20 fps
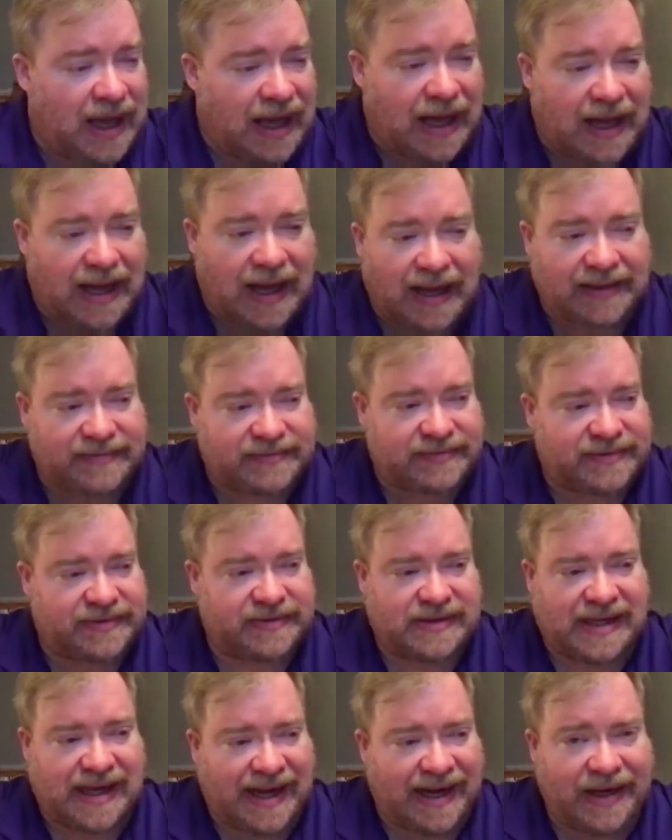
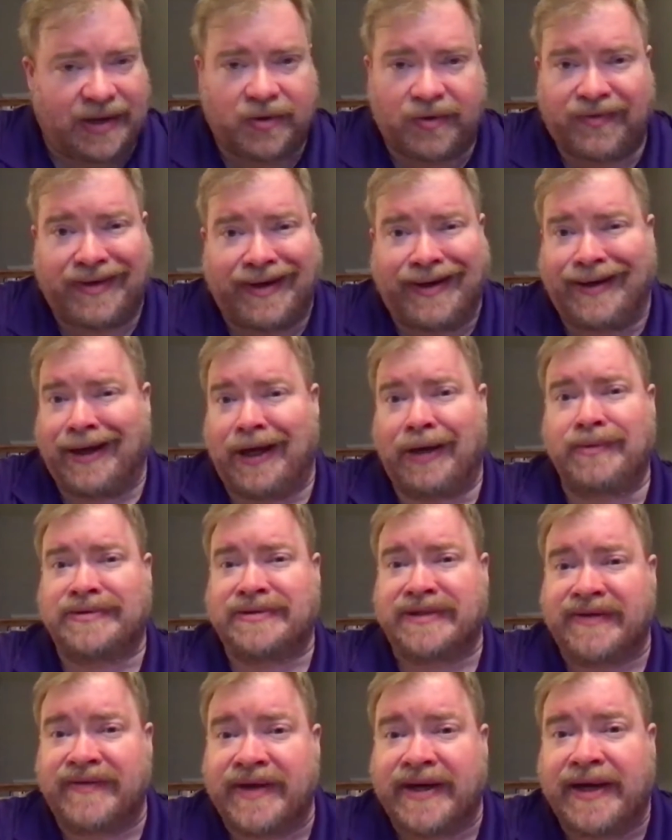I don't think I was
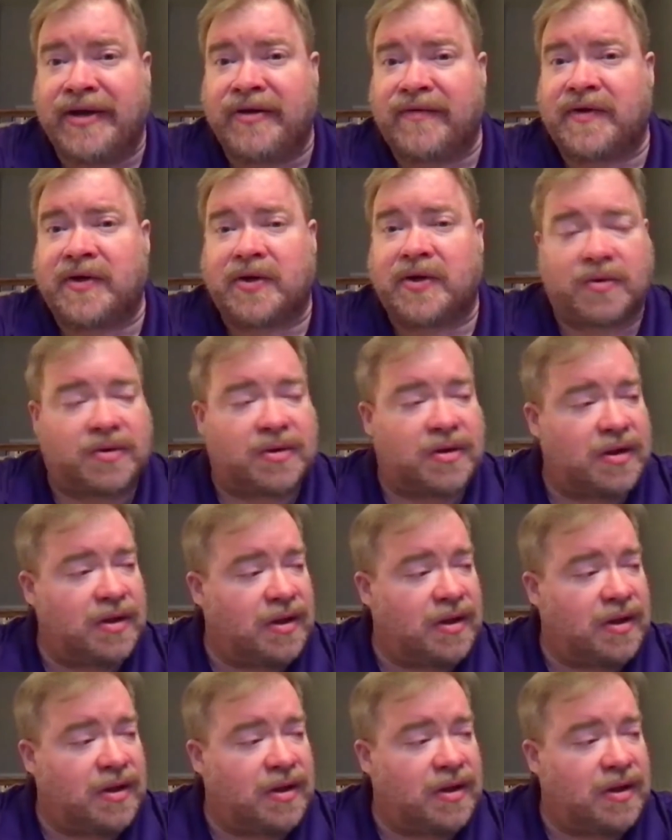even interviewed,